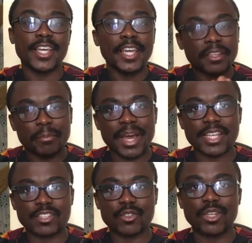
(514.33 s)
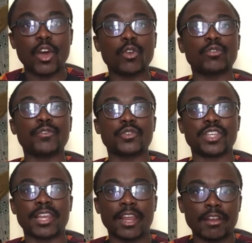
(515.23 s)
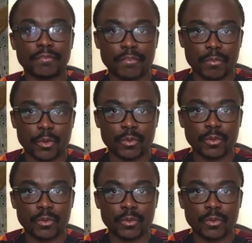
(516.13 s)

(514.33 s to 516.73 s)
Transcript: in the past so that all of us can learn from you.